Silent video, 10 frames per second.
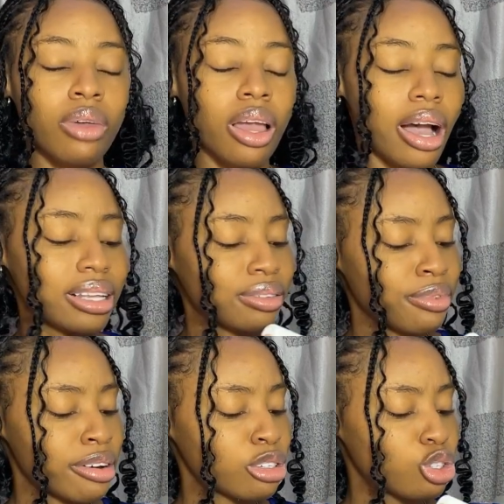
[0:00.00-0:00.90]
Has a
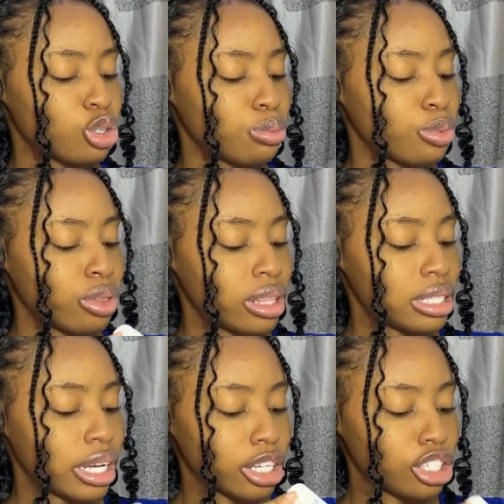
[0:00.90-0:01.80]
very smooth
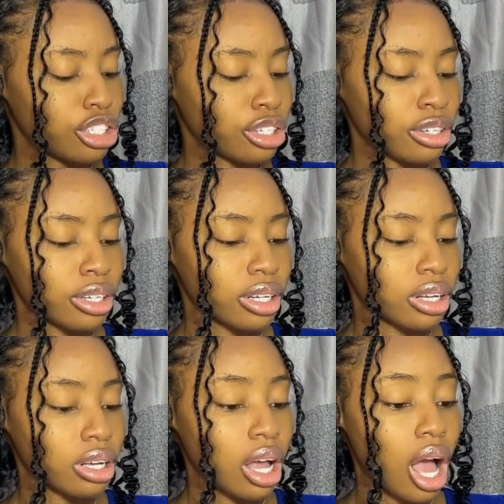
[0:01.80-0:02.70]
texture.
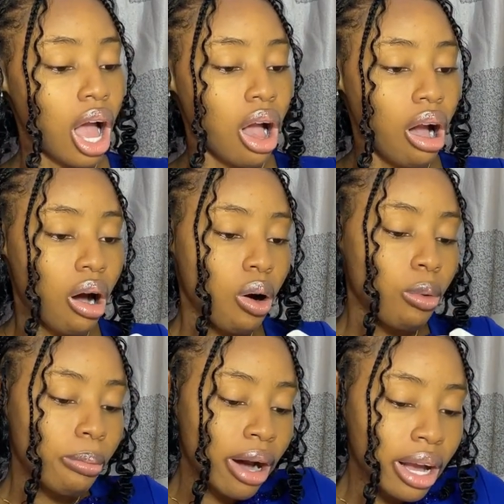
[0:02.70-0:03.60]
Oh
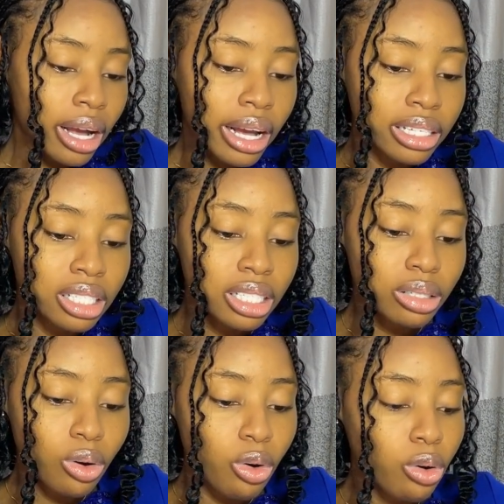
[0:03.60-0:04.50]

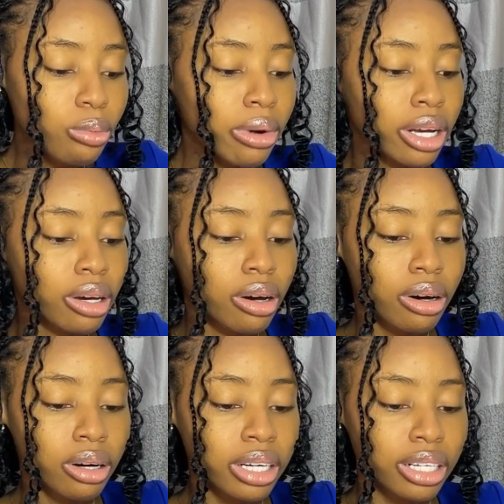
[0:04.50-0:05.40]
my
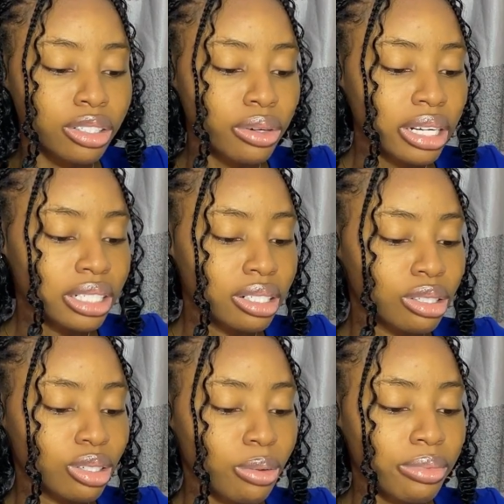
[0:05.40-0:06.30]
god, I knew I did
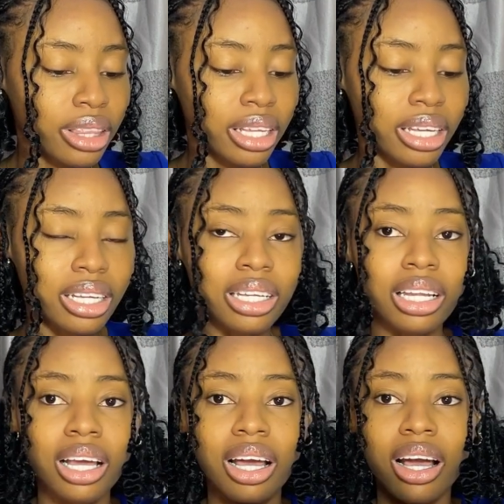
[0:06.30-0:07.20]
something.
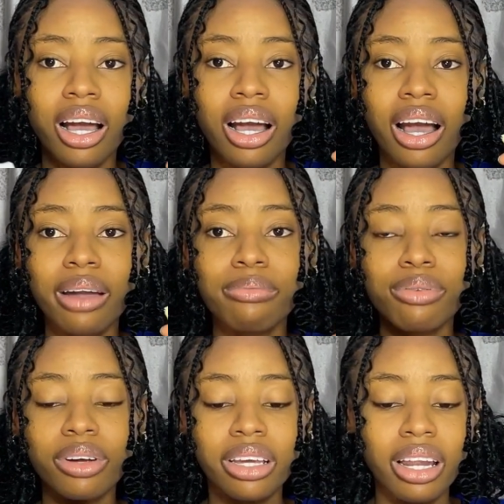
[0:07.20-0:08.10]
I
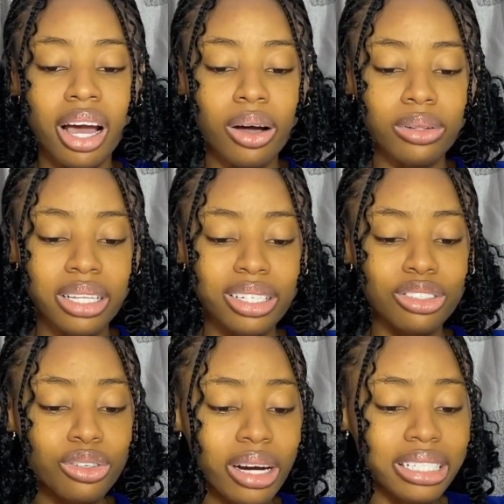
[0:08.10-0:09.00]
broke it out. I
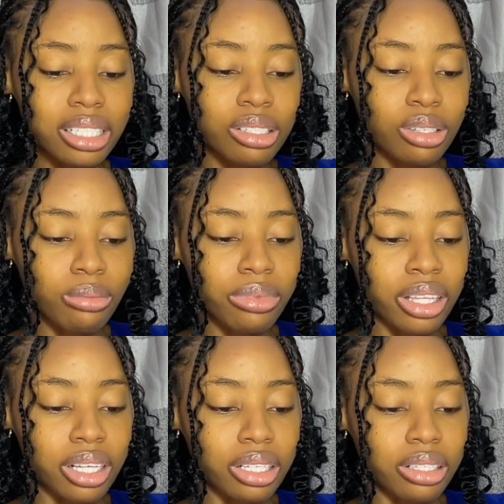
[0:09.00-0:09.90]
knew I did
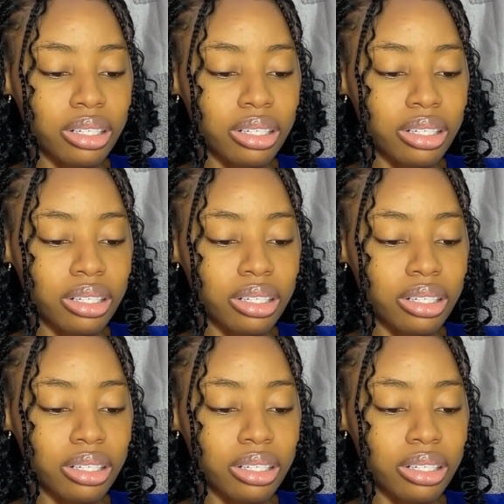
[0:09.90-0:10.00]
something.